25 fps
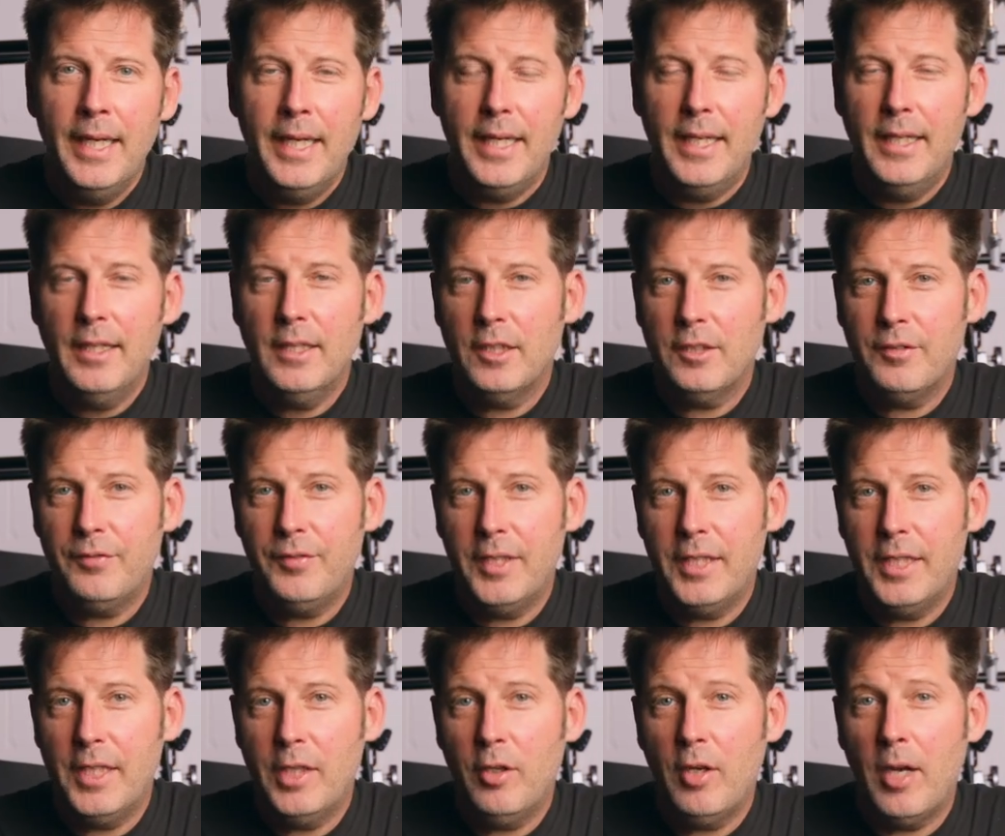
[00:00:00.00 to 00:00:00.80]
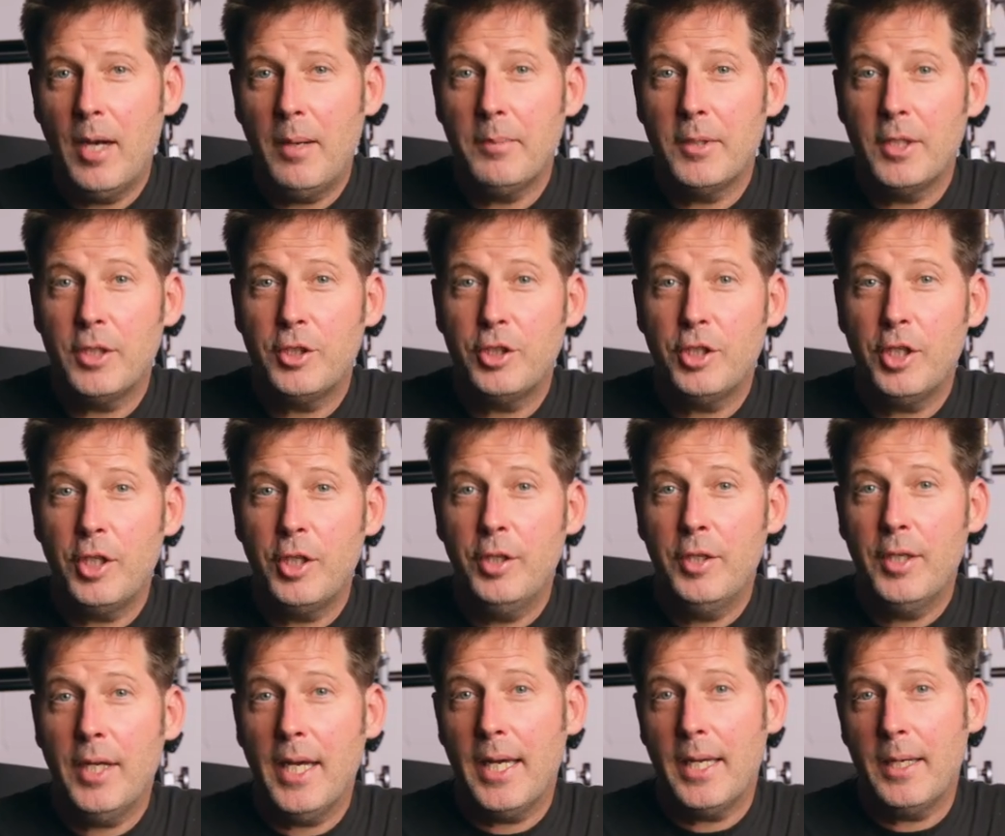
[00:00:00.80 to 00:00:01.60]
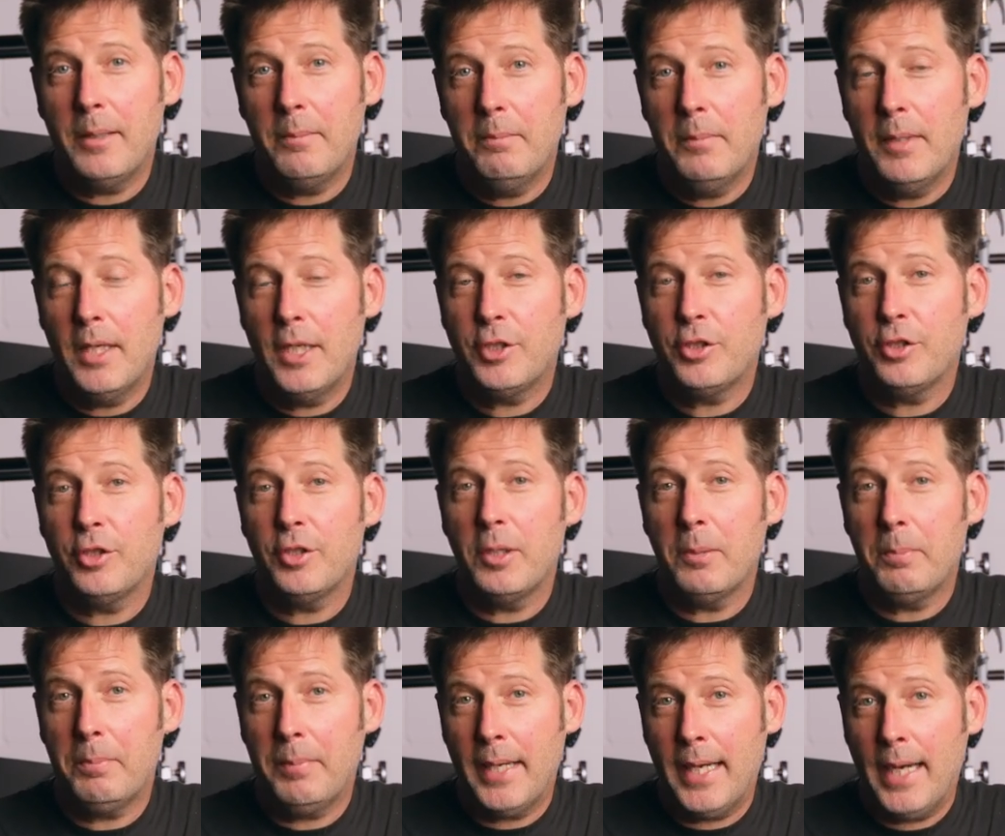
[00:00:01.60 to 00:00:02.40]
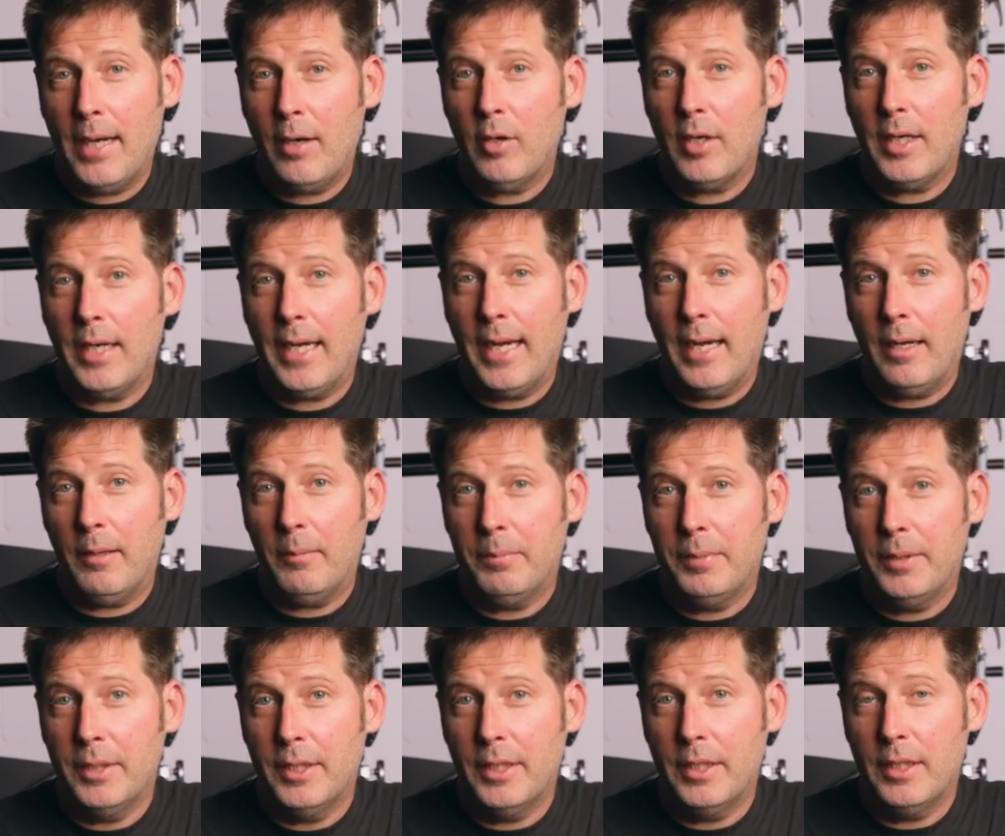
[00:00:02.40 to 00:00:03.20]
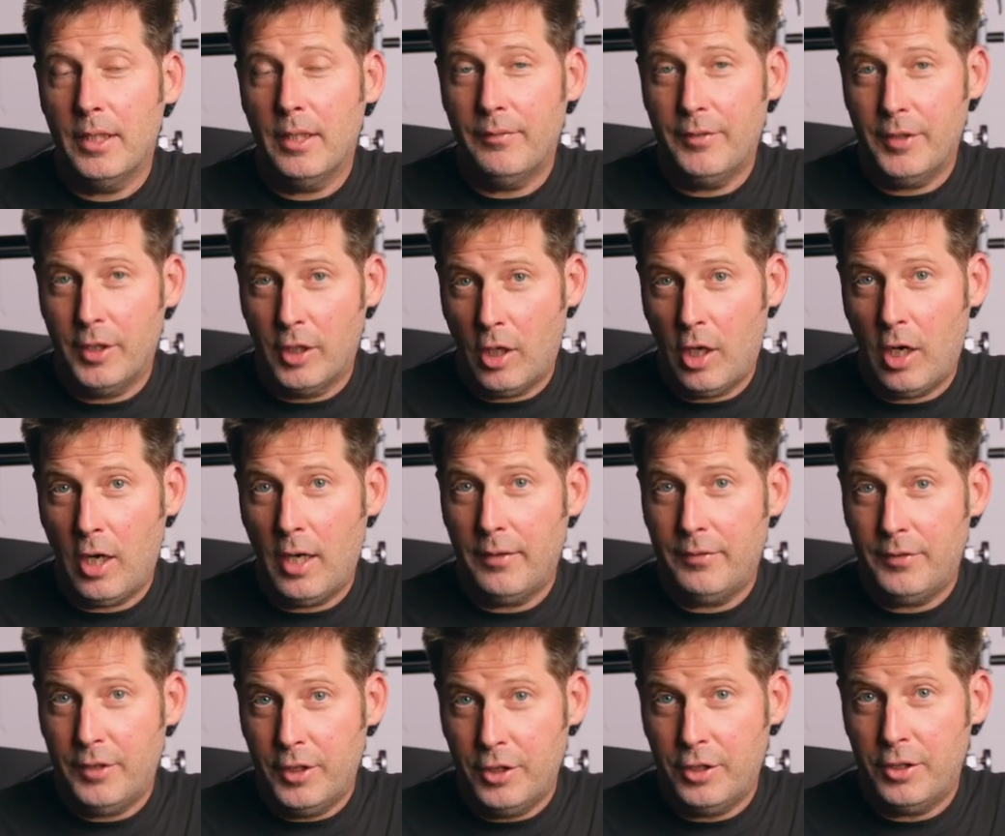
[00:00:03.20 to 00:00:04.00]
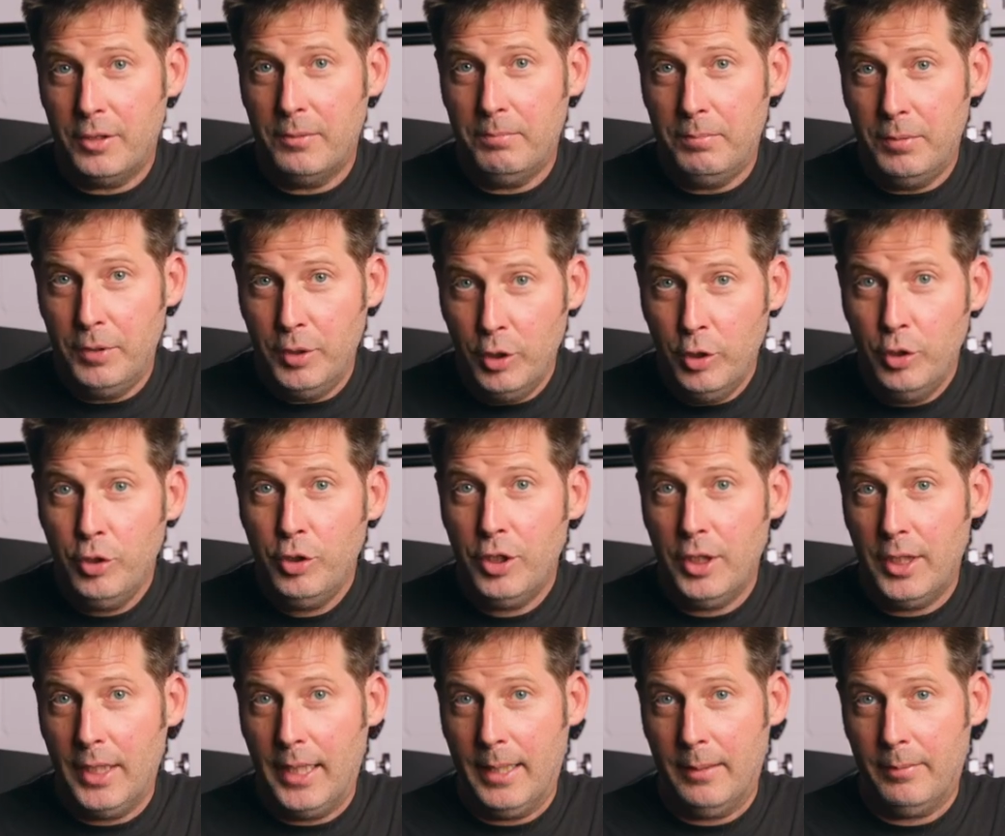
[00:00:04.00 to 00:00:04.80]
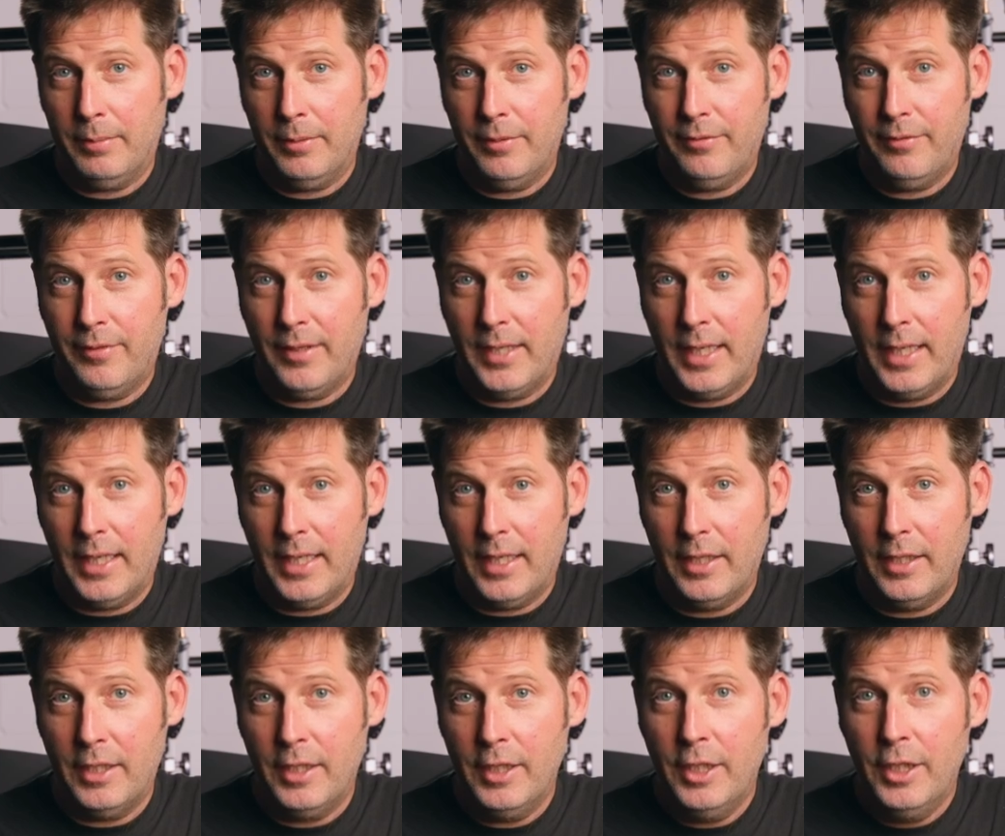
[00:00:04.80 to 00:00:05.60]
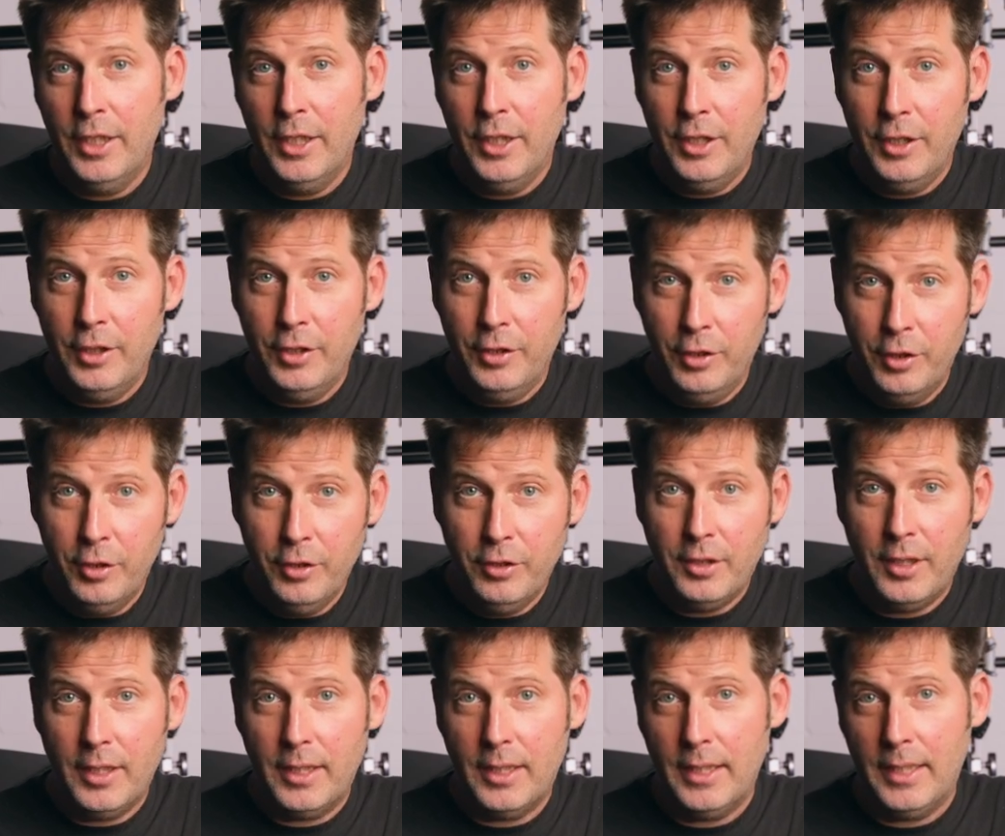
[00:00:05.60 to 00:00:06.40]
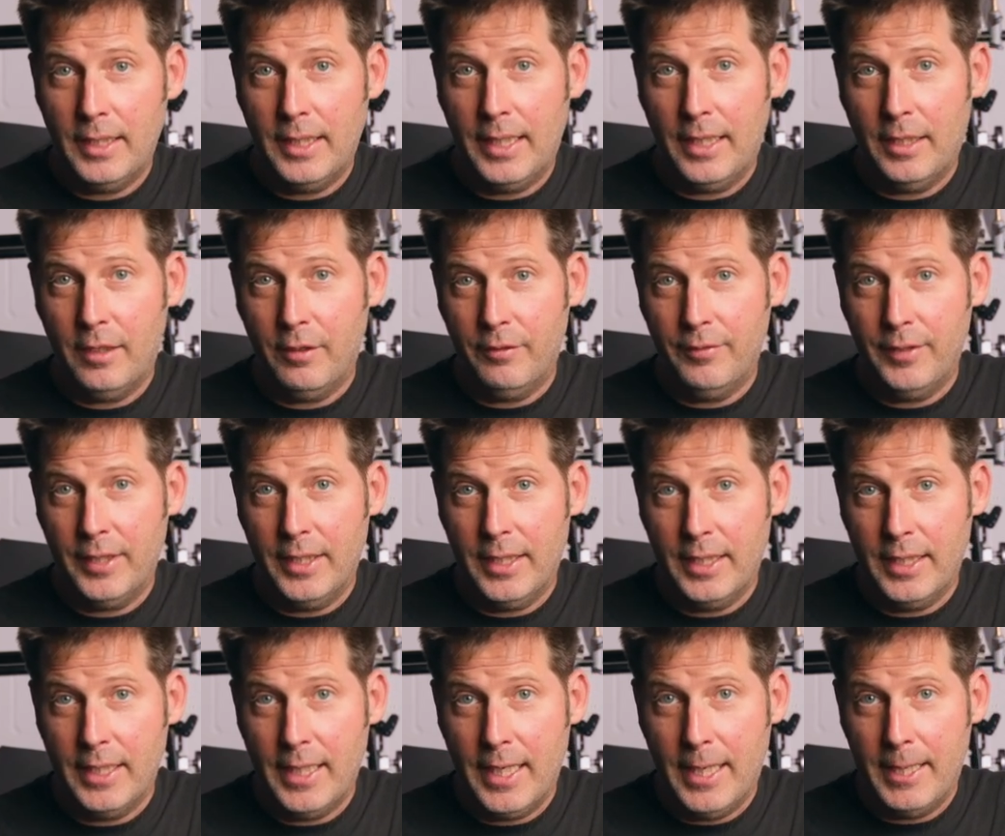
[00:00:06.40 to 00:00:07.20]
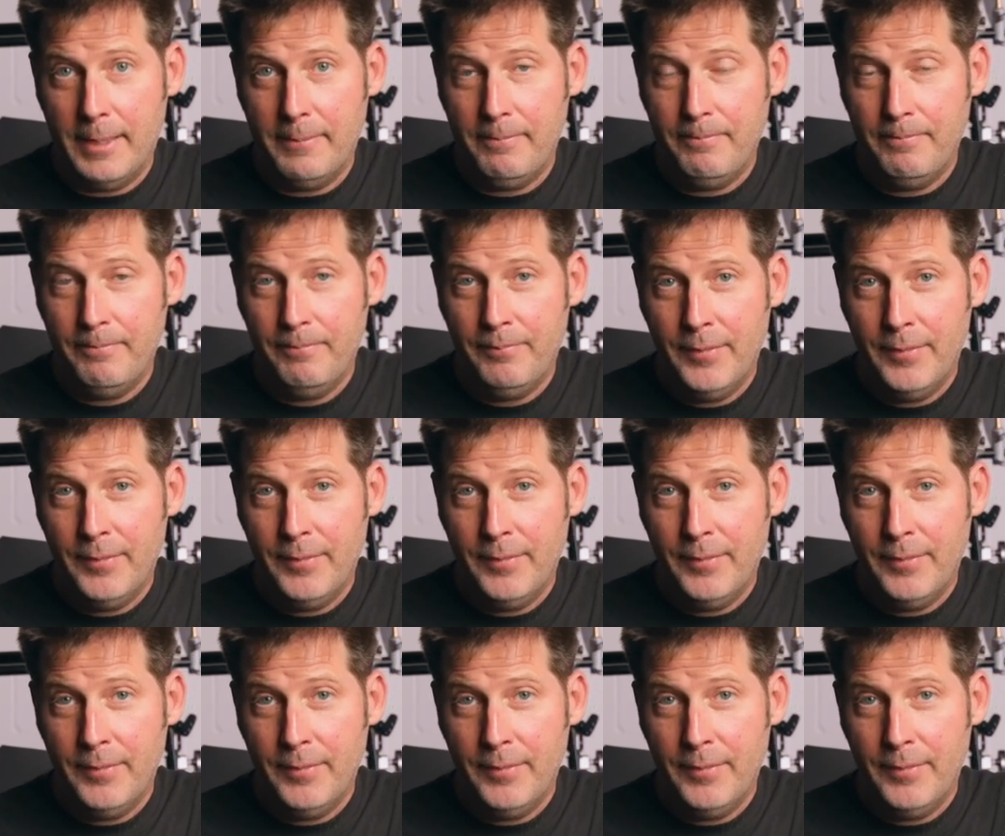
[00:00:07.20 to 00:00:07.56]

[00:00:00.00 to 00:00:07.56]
In this video, I'm going to show you how to measure the power output of your RF distribution amplifier using the Nano VNA.